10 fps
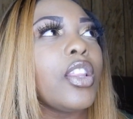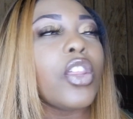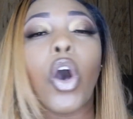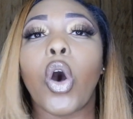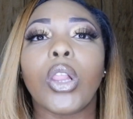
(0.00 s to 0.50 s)

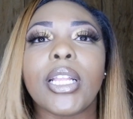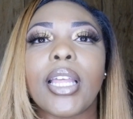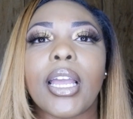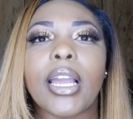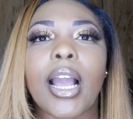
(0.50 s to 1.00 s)
the only
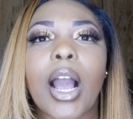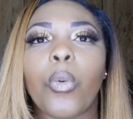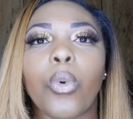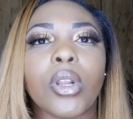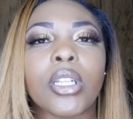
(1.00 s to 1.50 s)
thing I
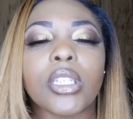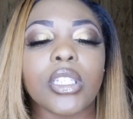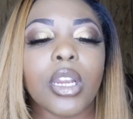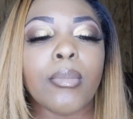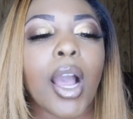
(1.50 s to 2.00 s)
wanted
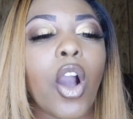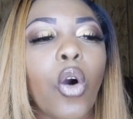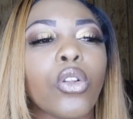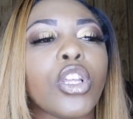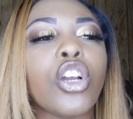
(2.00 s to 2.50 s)
this year, my
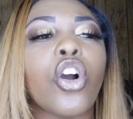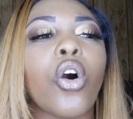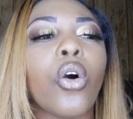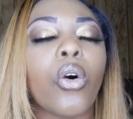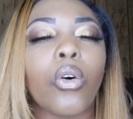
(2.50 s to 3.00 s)
only
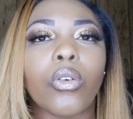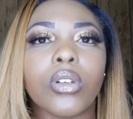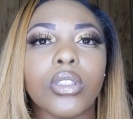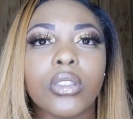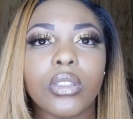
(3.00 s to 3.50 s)

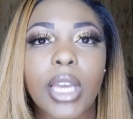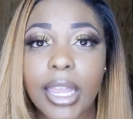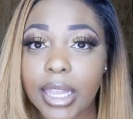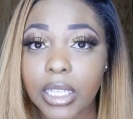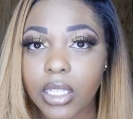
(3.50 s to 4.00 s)
goal
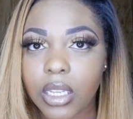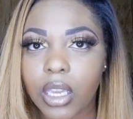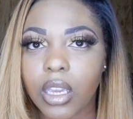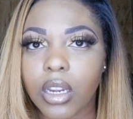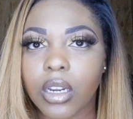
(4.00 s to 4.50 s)
this
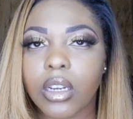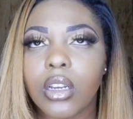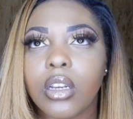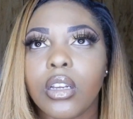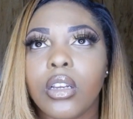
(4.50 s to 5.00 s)
year
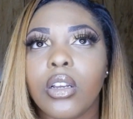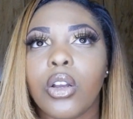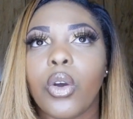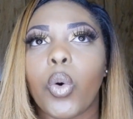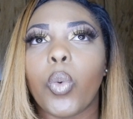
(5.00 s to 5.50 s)

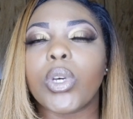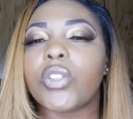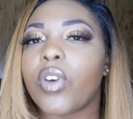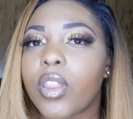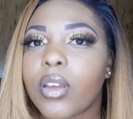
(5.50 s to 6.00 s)

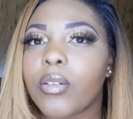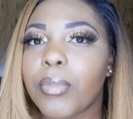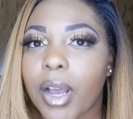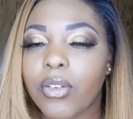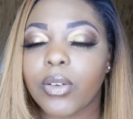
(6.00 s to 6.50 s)
was for
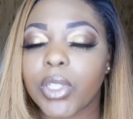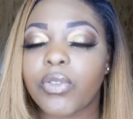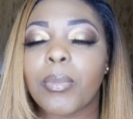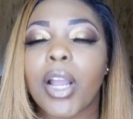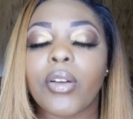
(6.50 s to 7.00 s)

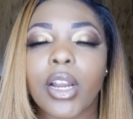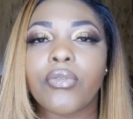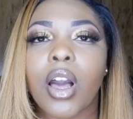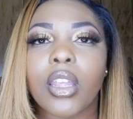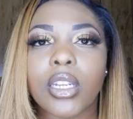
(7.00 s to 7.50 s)
my
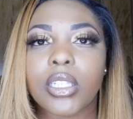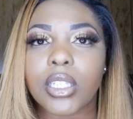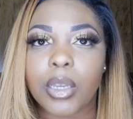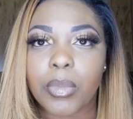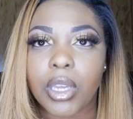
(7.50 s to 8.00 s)
grandfather to
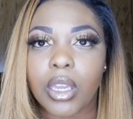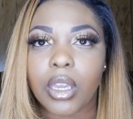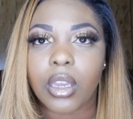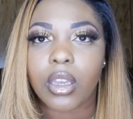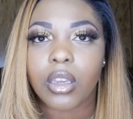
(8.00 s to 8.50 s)
see
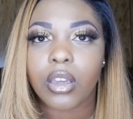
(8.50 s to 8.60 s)
me